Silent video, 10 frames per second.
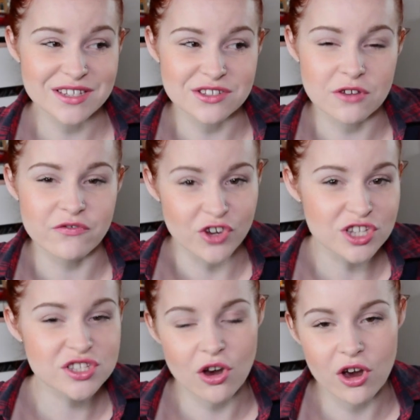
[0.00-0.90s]
They're so
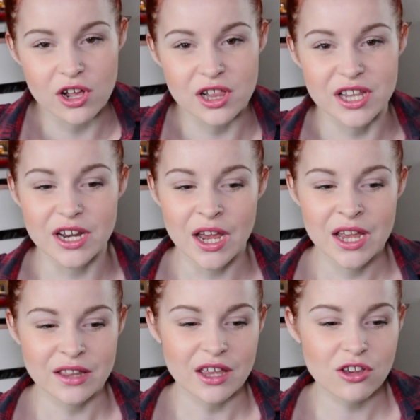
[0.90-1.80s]
versatile and
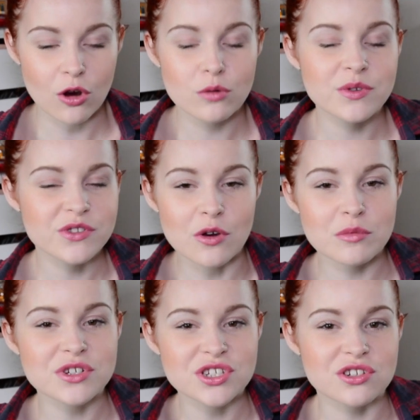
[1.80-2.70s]
they go with so
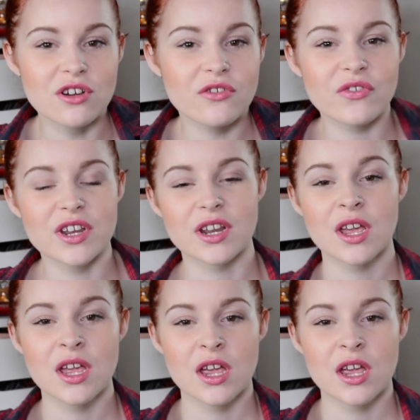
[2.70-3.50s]
much stuff and